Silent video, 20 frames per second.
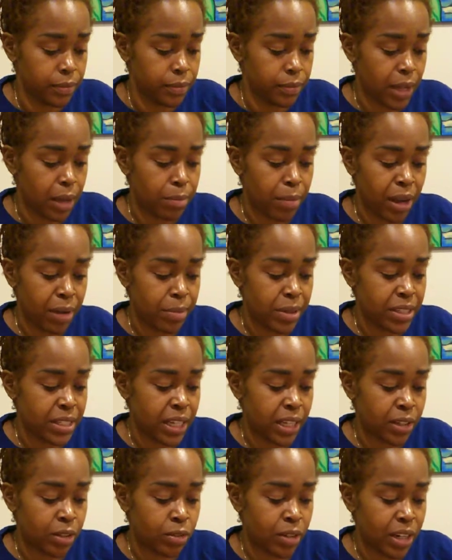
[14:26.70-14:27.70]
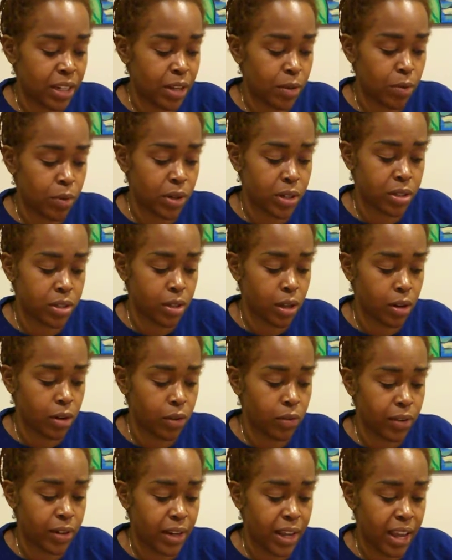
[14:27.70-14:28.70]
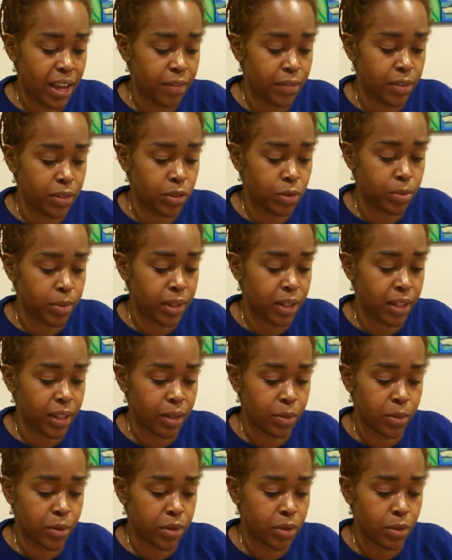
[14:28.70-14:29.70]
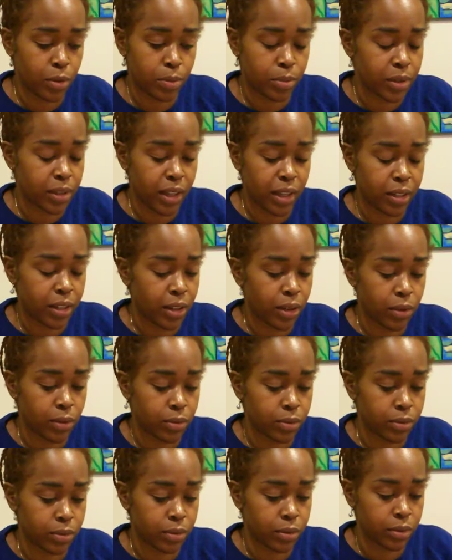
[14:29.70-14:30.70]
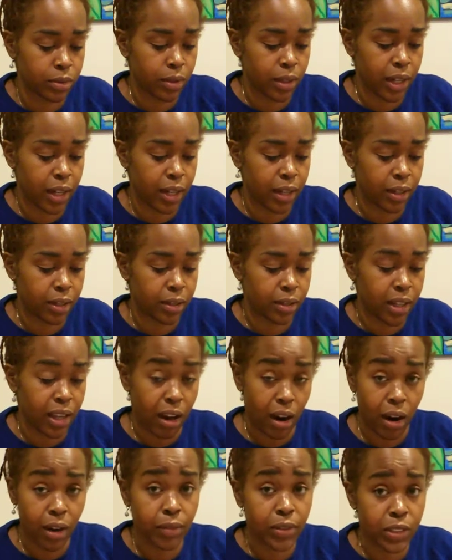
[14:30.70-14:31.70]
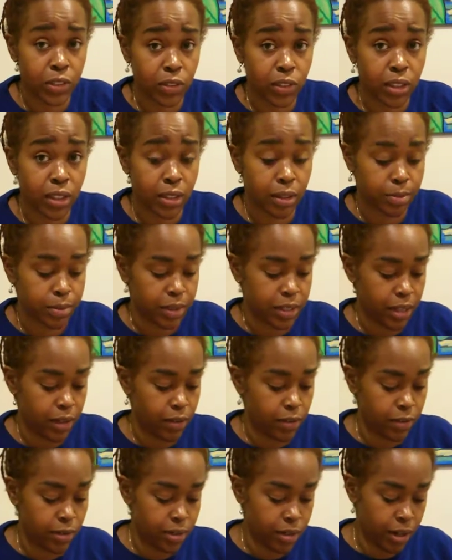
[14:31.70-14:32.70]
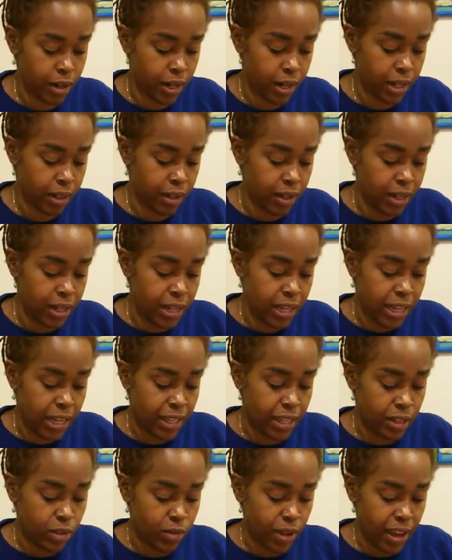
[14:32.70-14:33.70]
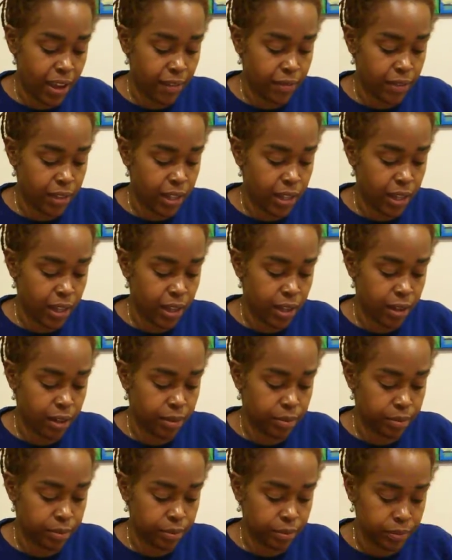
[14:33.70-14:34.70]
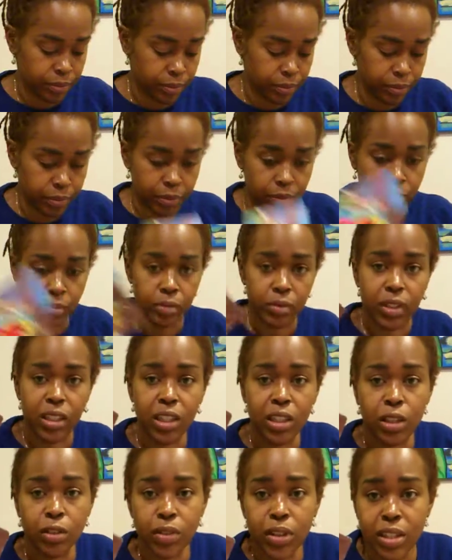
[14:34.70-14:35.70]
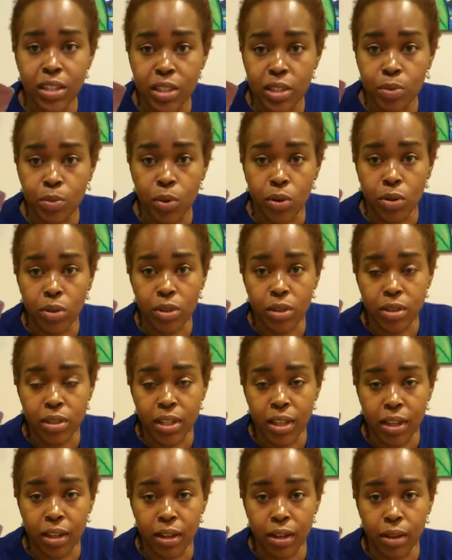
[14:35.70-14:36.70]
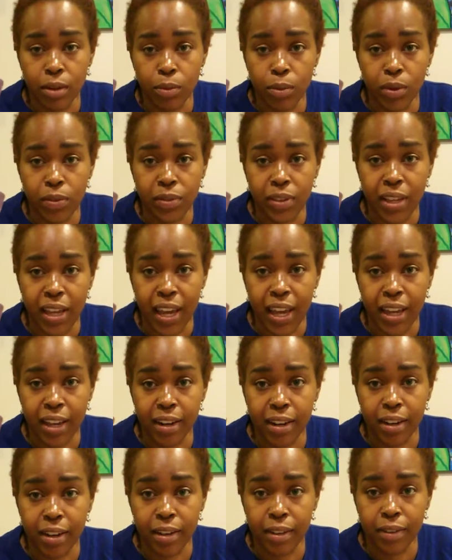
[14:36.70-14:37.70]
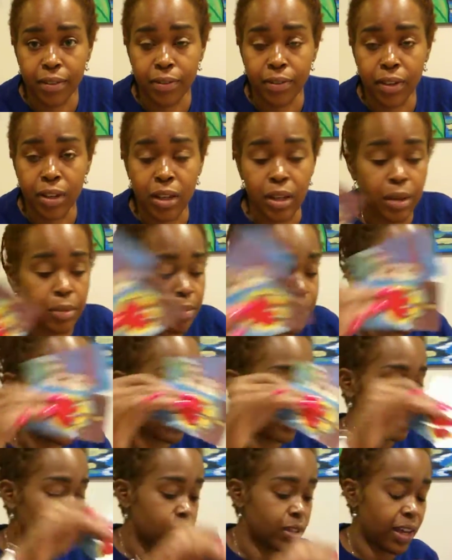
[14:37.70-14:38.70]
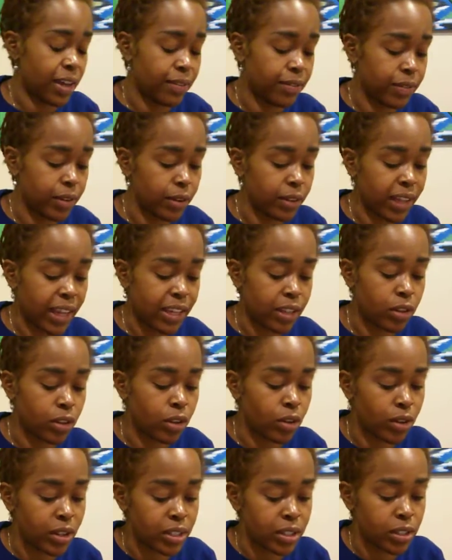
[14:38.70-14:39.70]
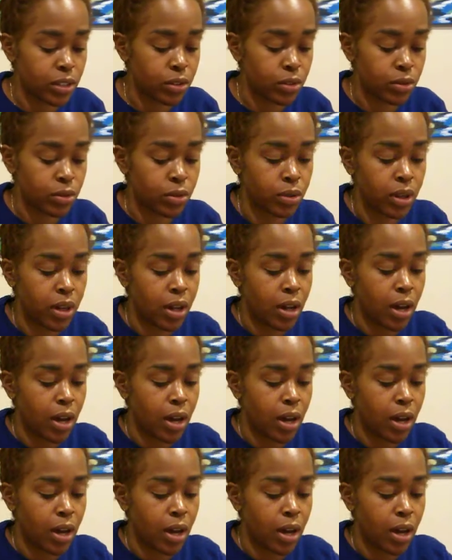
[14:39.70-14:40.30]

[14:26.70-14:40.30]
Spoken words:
They might be telling you that they want to start over and have a new beginning with you, but they don't. Okay, they are restricting themselves, all right? And then you have the Three of Swords here with the Eight of Pentacles. I feel like you're going to